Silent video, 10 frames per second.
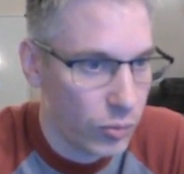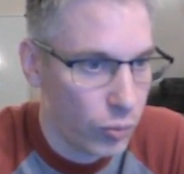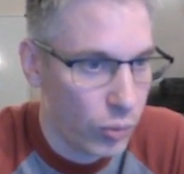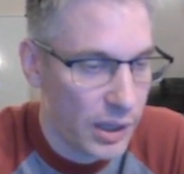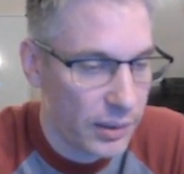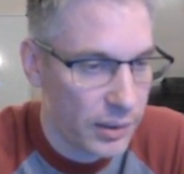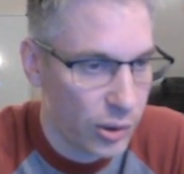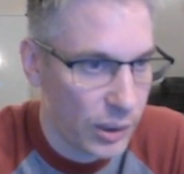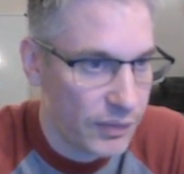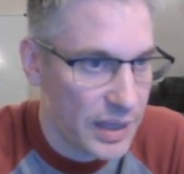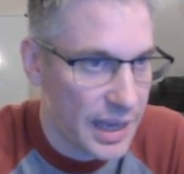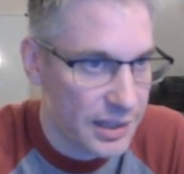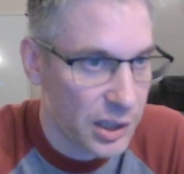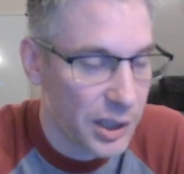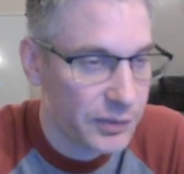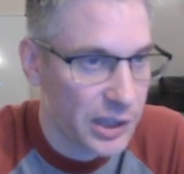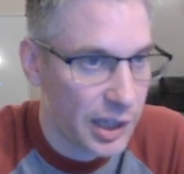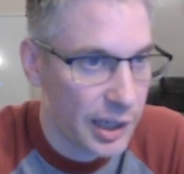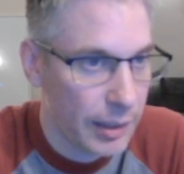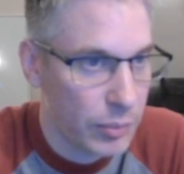with if he has enough
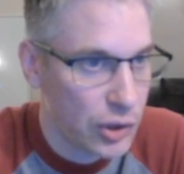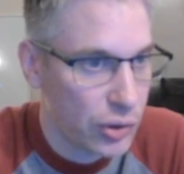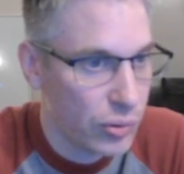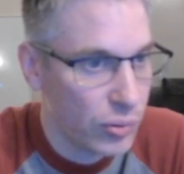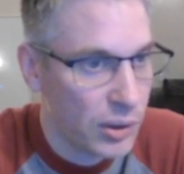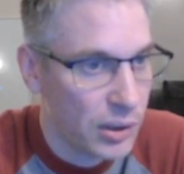time to